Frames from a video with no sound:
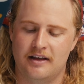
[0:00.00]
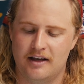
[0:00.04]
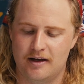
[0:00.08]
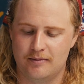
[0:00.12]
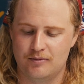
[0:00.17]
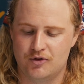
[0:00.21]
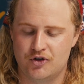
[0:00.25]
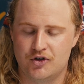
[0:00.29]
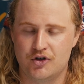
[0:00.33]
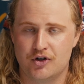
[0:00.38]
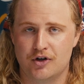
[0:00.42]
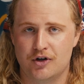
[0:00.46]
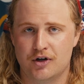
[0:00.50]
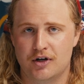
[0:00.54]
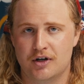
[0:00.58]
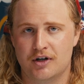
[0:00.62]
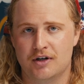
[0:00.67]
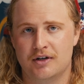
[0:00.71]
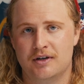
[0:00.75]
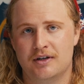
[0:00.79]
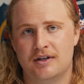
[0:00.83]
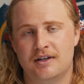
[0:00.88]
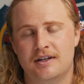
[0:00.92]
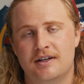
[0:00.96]
I'm
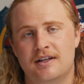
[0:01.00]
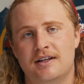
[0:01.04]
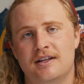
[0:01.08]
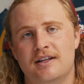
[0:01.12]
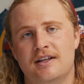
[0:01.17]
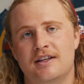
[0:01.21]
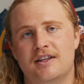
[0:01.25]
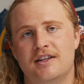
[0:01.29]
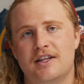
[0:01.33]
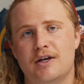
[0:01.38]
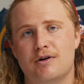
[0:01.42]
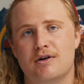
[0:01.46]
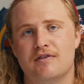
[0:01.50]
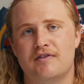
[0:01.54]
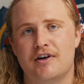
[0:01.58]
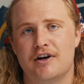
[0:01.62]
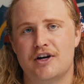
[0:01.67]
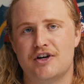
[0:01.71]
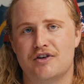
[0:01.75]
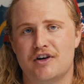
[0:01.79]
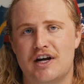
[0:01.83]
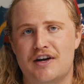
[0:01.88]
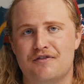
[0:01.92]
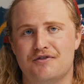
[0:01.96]
sure they were
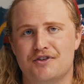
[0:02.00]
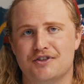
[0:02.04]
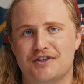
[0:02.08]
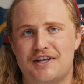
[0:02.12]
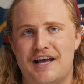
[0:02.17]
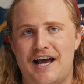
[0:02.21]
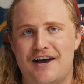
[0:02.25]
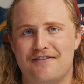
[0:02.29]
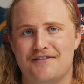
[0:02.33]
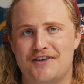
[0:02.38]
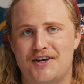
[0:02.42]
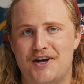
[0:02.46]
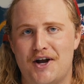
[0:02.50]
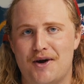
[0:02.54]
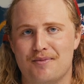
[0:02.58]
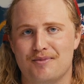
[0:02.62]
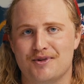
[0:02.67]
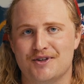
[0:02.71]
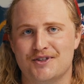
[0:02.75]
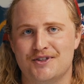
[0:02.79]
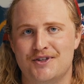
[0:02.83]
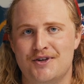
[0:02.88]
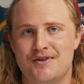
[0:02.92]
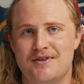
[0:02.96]
very grateful to have that
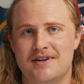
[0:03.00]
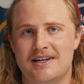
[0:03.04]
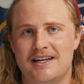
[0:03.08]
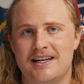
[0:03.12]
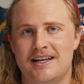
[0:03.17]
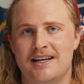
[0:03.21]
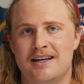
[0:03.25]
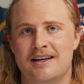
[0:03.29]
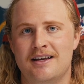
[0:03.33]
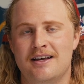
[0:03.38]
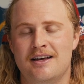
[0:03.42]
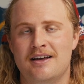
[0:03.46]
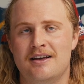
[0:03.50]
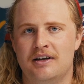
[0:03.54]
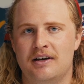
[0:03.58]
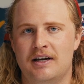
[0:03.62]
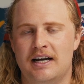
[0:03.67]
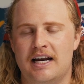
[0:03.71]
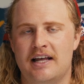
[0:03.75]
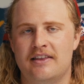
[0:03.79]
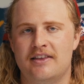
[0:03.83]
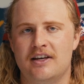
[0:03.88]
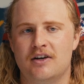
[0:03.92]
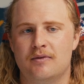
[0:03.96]
opportunity.
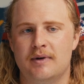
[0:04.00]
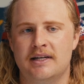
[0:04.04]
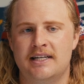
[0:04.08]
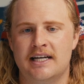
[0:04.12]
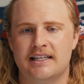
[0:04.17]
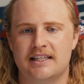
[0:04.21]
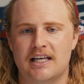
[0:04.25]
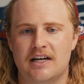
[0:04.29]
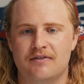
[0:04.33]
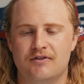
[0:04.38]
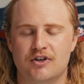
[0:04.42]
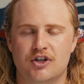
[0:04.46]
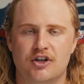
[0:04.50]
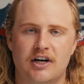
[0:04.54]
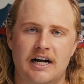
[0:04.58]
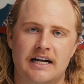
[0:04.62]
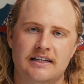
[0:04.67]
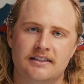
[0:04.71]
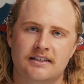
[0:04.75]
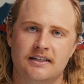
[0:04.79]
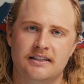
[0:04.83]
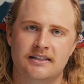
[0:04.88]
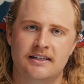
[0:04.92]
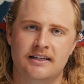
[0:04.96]
And I think we take that for
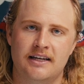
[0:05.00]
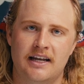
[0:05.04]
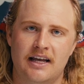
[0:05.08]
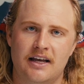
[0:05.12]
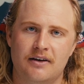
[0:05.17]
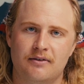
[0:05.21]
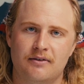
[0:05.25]
granted today